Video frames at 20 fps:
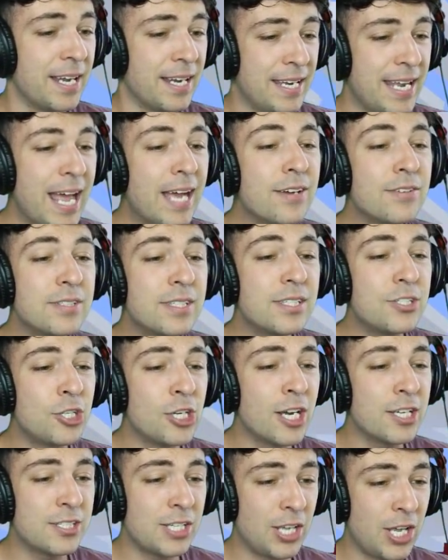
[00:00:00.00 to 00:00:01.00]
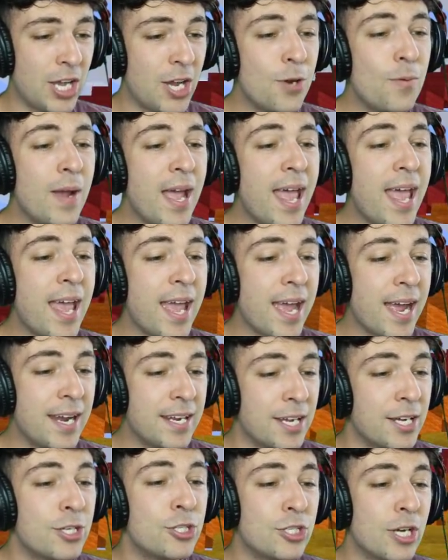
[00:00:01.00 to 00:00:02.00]
Now's the chance to go
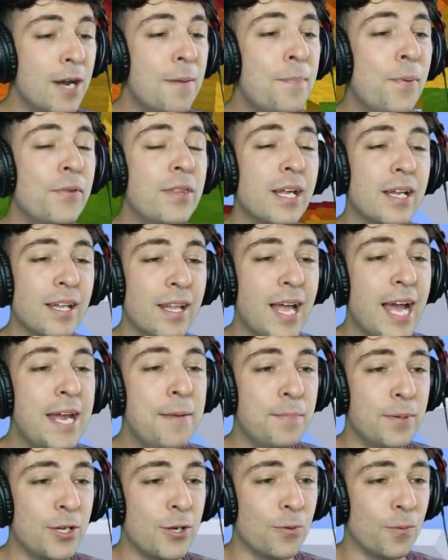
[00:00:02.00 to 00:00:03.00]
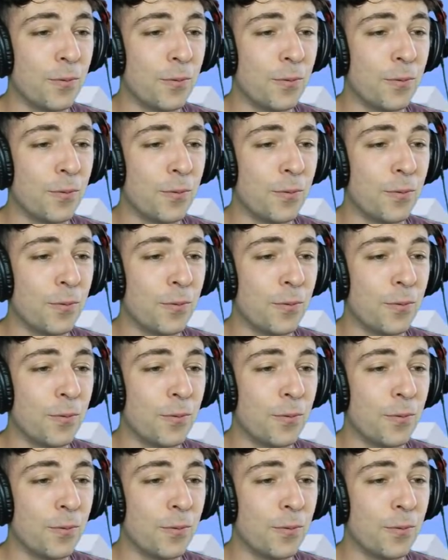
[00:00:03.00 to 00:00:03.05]
ahead, jump on the light blue